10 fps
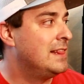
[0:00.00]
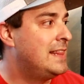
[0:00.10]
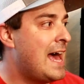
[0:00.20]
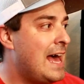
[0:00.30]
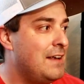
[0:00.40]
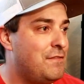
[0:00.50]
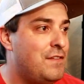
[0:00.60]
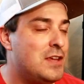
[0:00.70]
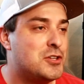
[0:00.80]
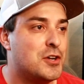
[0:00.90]
that
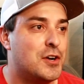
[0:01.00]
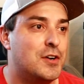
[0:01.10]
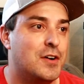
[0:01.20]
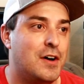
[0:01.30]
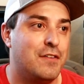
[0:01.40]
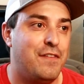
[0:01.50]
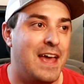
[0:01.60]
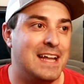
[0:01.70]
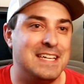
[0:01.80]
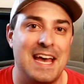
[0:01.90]
feature on
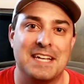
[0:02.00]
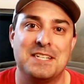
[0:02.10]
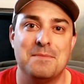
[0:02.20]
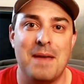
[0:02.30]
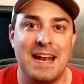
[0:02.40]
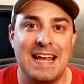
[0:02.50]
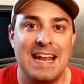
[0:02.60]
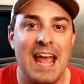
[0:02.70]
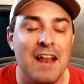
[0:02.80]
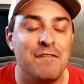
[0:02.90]
Phanteks made
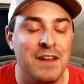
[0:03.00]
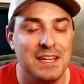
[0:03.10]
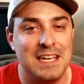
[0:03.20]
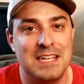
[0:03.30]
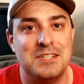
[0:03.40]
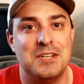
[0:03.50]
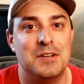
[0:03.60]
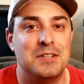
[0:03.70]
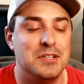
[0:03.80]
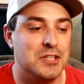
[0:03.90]
it infinitely
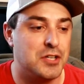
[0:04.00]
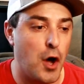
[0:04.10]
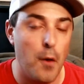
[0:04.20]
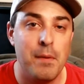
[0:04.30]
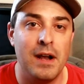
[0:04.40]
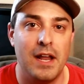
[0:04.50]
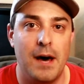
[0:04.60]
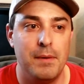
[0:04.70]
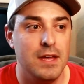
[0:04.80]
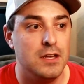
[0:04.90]
easier to just open it
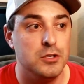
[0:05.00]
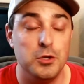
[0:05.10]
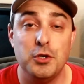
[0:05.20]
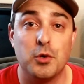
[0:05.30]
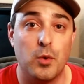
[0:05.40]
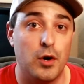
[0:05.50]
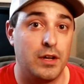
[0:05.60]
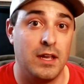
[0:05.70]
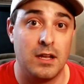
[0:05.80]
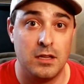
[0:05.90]
up, do your
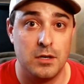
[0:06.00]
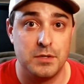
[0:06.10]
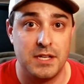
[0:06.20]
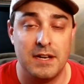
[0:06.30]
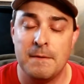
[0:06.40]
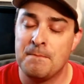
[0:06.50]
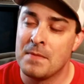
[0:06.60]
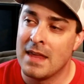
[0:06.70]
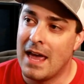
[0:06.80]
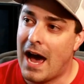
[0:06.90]
work, and close it.
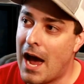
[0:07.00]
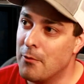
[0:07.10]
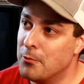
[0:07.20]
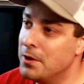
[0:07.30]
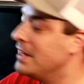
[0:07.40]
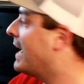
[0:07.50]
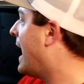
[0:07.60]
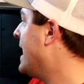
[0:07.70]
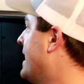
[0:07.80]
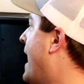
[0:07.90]
I really hate